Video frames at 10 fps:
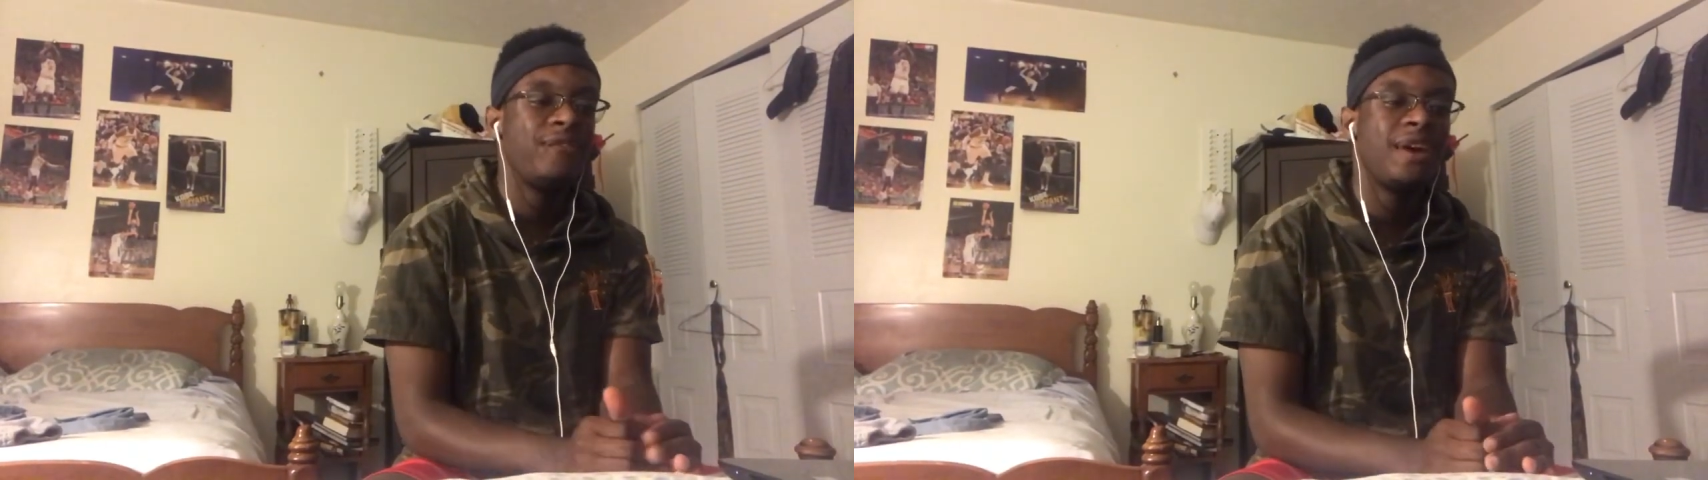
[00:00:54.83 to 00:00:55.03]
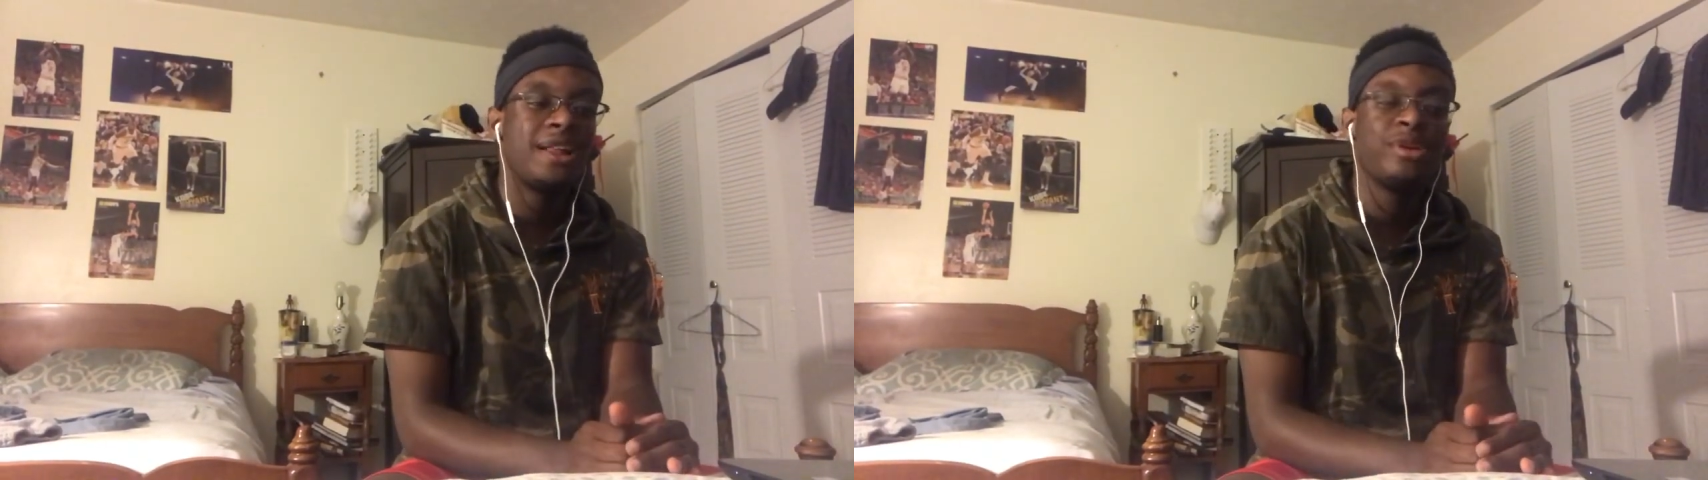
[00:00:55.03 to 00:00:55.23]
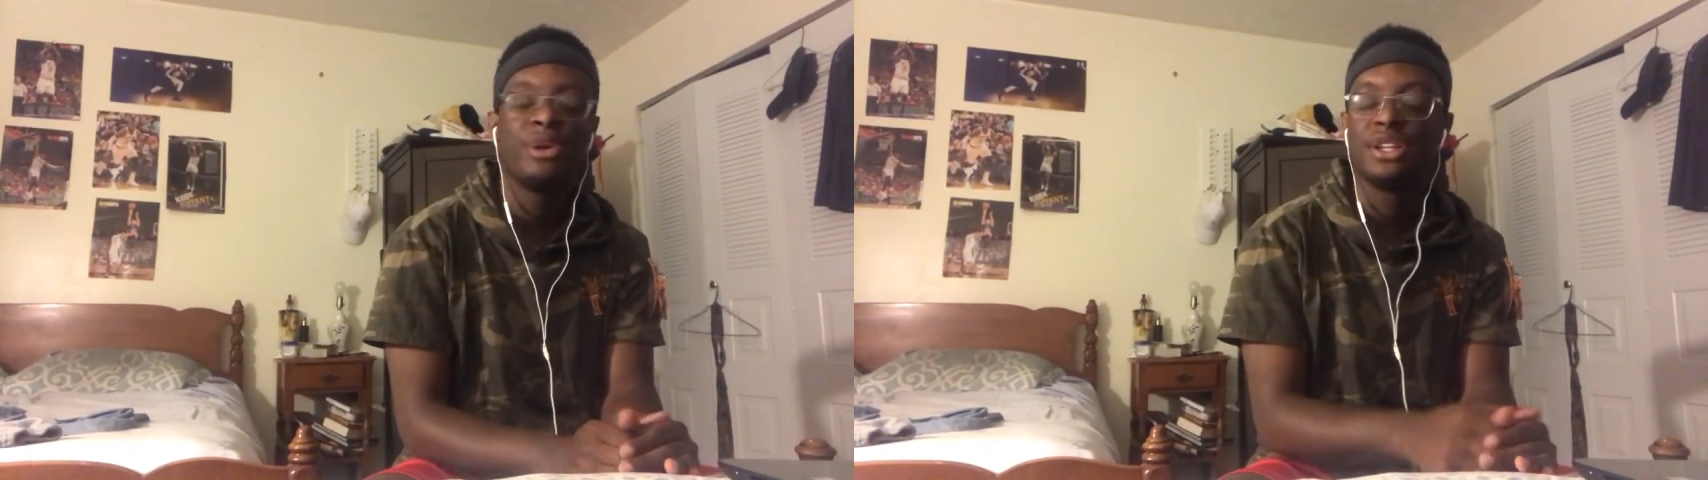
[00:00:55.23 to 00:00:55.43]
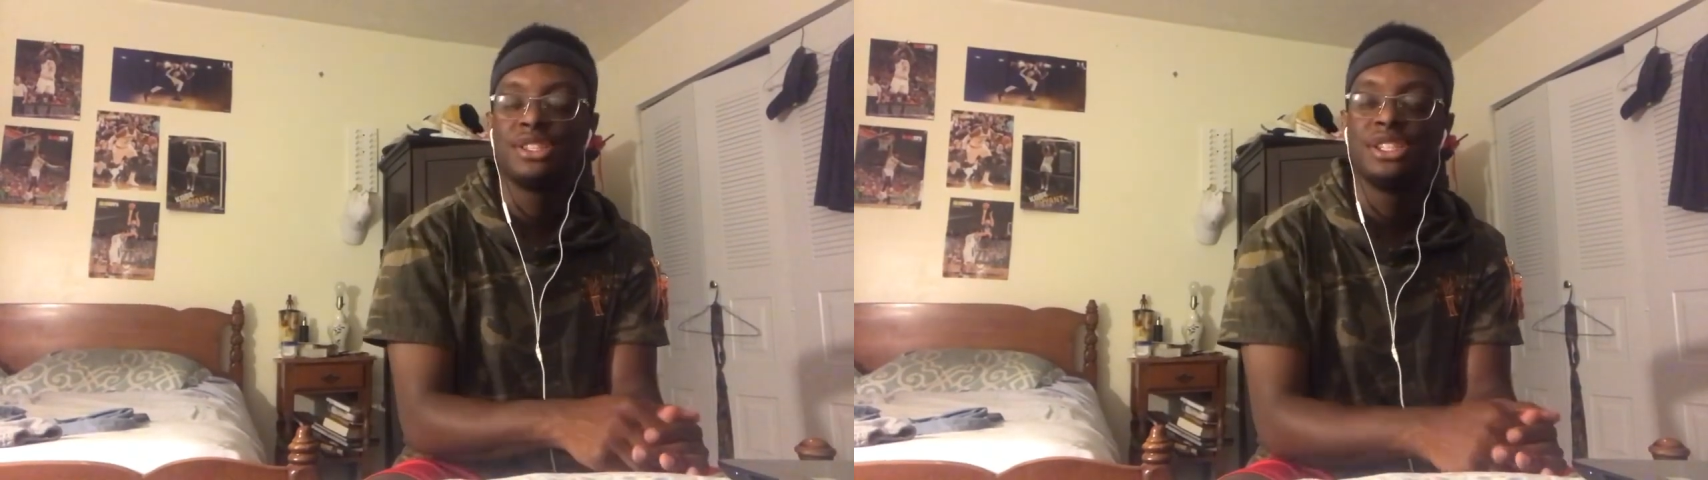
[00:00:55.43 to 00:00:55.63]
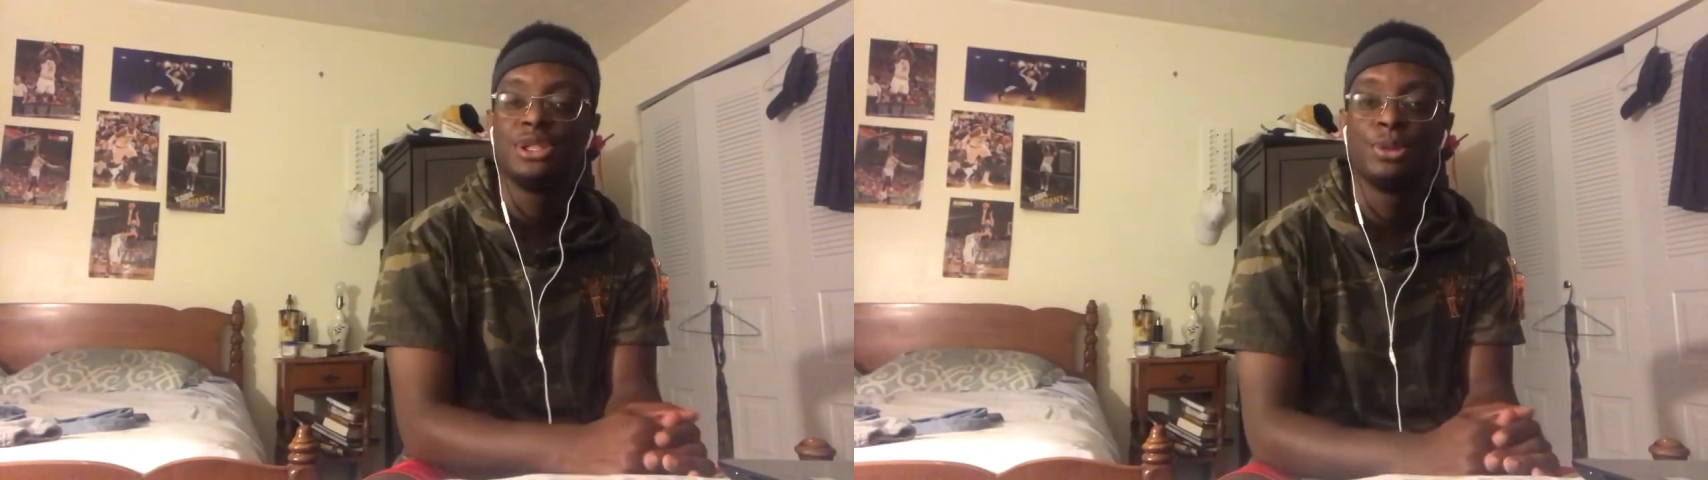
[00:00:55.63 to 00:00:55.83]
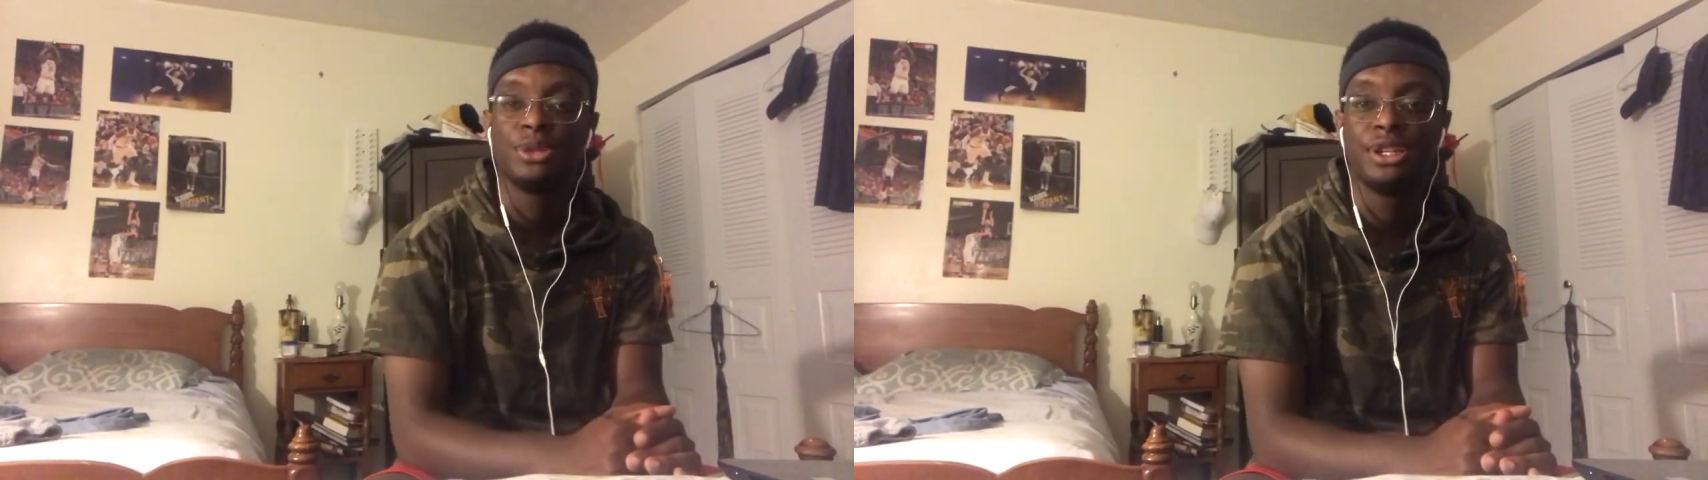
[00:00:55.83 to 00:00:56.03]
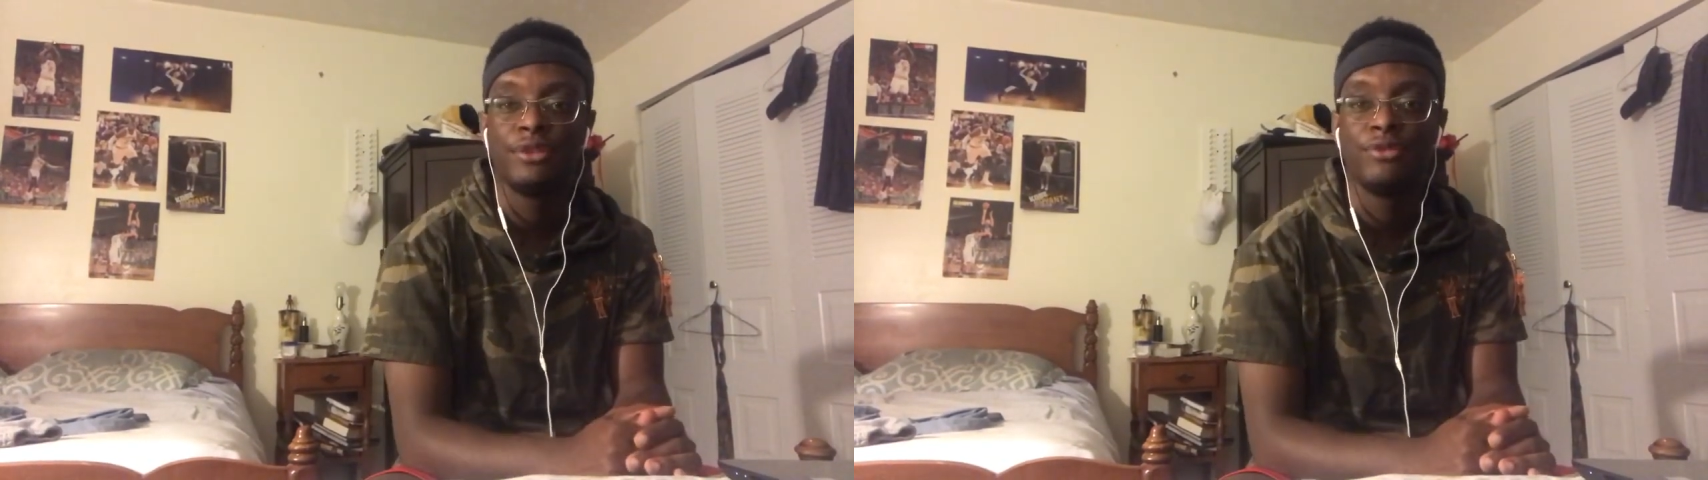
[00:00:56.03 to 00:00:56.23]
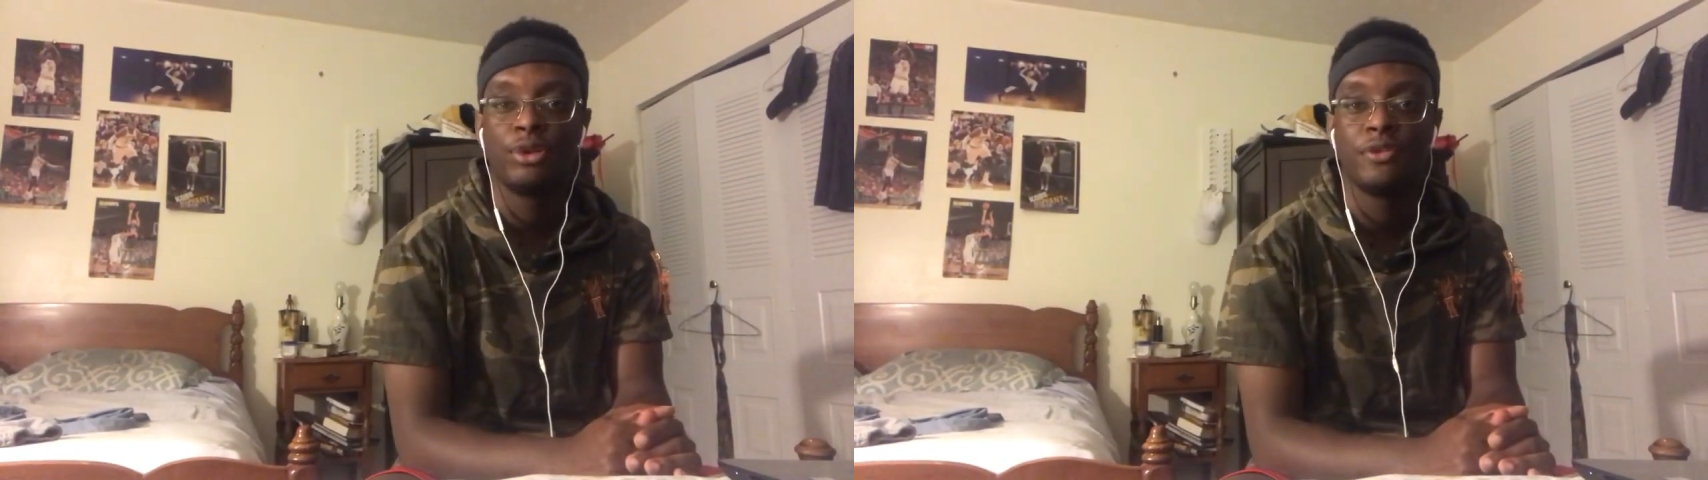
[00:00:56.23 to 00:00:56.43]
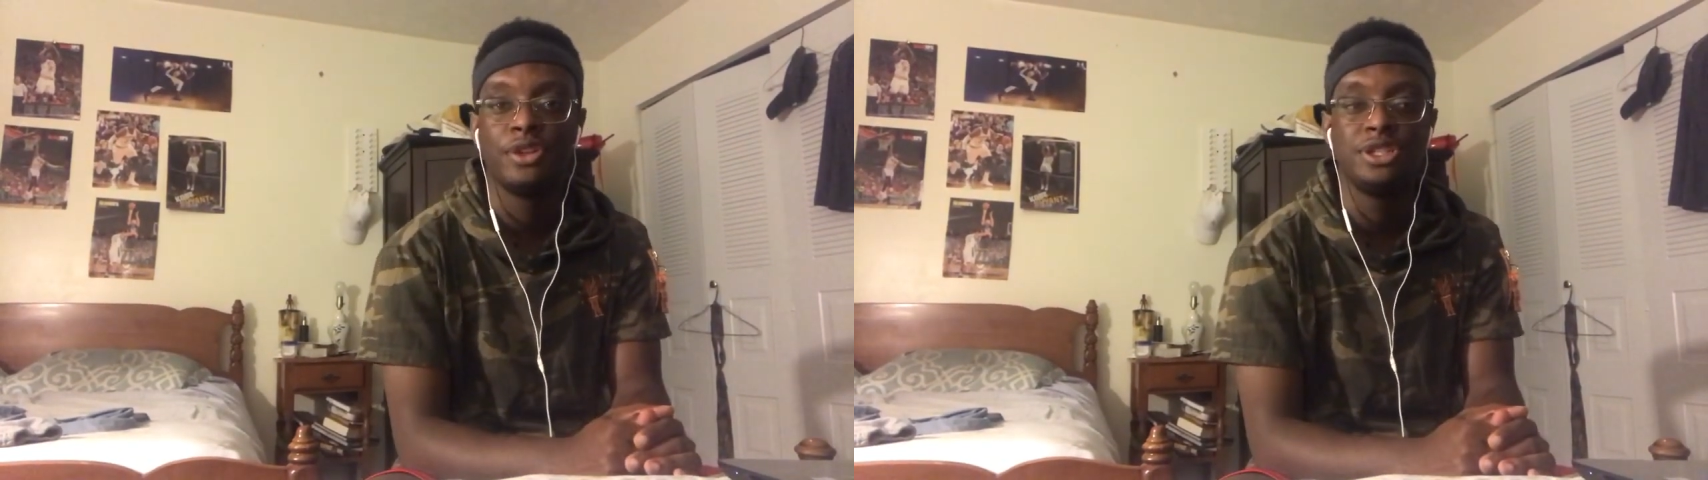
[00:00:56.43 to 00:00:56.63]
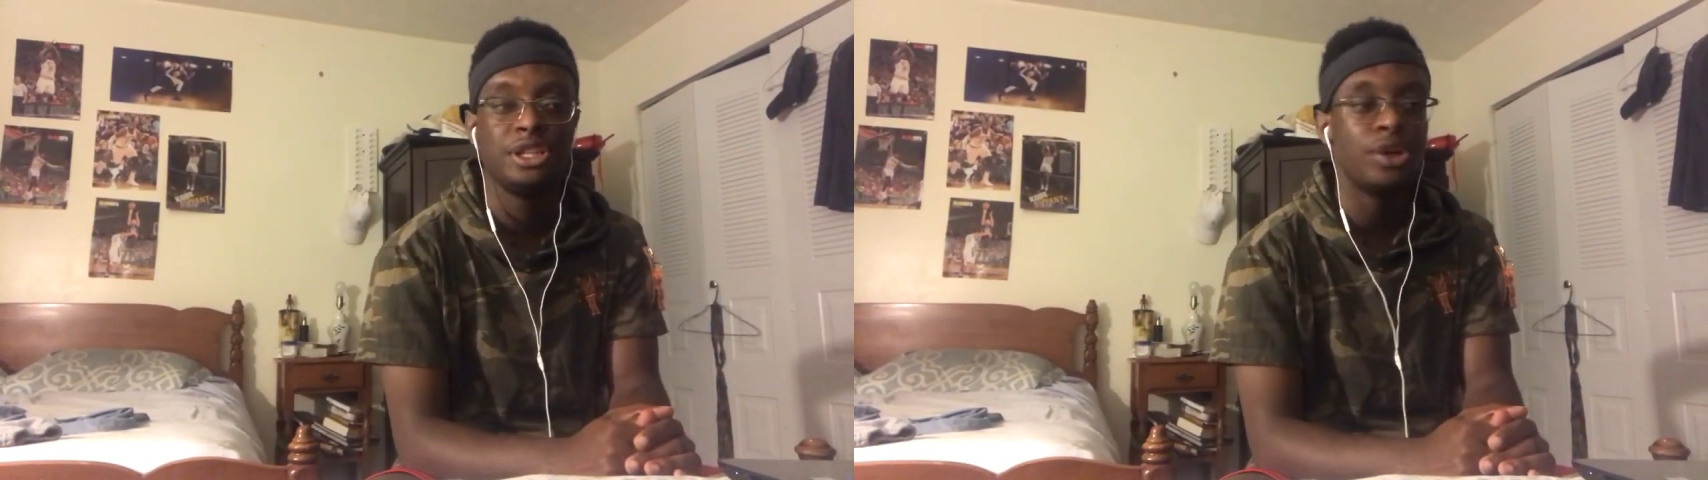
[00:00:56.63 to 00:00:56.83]
Finally, we're going to see Super Saiyan 4
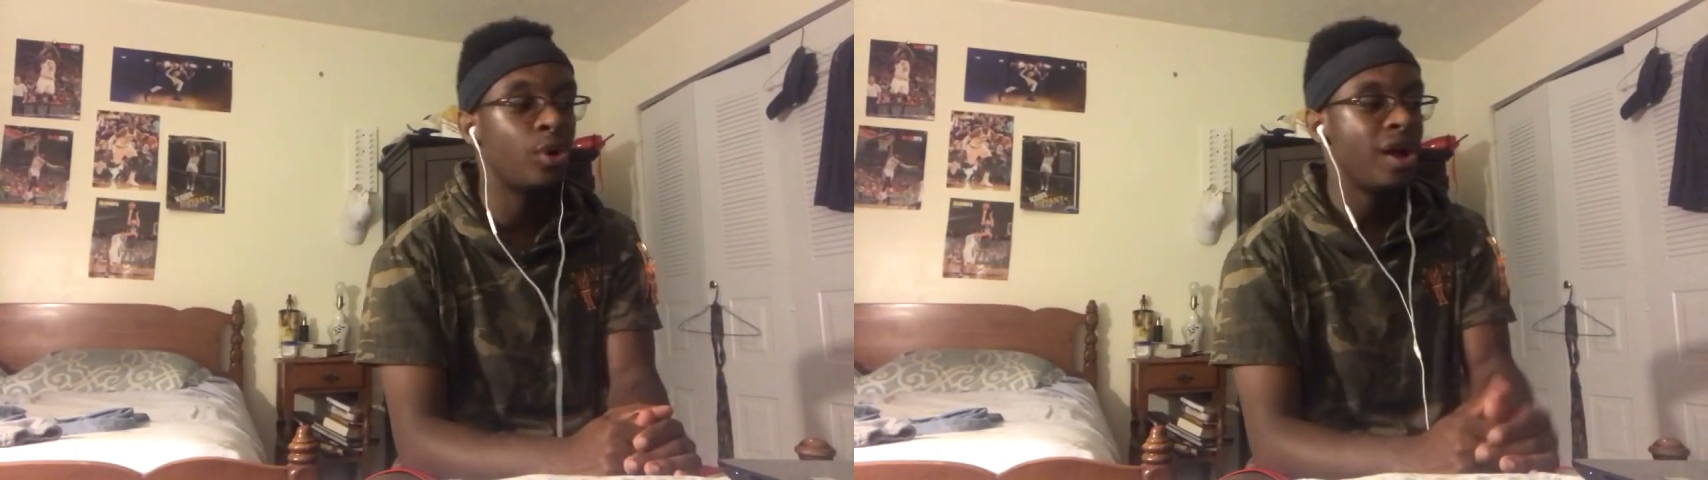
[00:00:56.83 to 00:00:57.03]
Vegito.